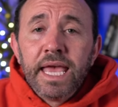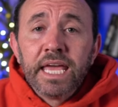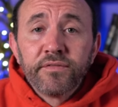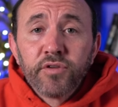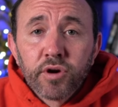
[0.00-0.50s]

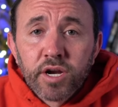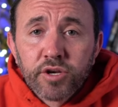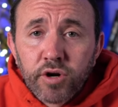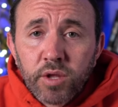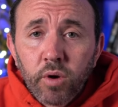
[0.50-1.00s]
And if you're an
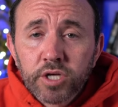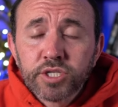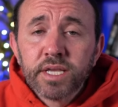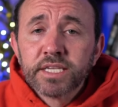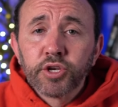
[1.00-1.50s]
attorney
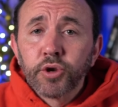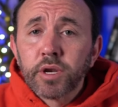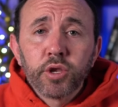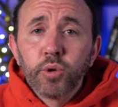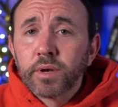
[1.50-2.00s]
watching this and
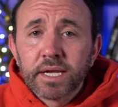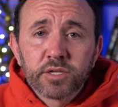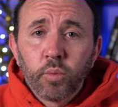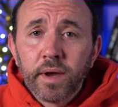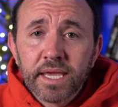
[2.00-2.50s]
you would like
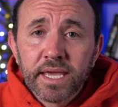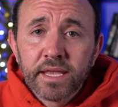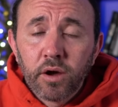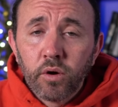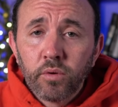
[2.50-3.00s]
to weigh
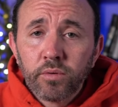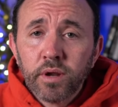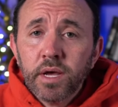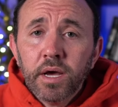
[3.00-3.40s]
in on